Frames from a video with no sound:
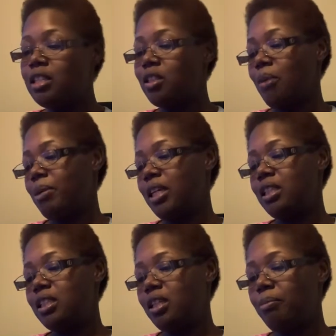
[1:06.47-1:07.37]
So I'm gonna get
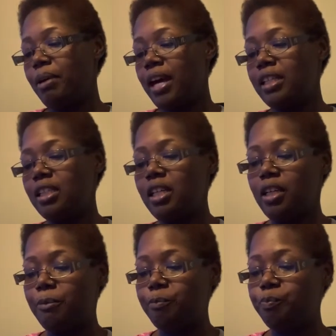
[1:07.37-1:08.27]
this unpackaged
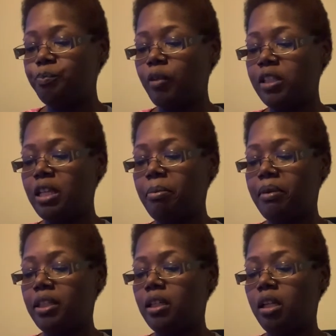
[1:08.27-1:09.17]
and
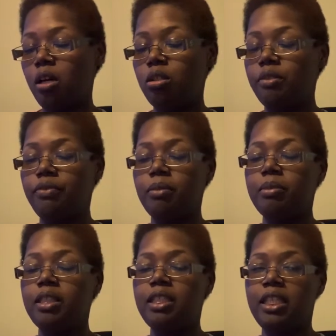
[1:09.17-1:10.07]
separate the clothes from
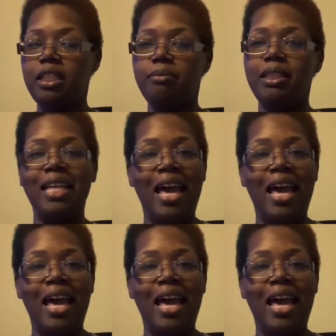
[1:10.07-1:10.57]
the accessories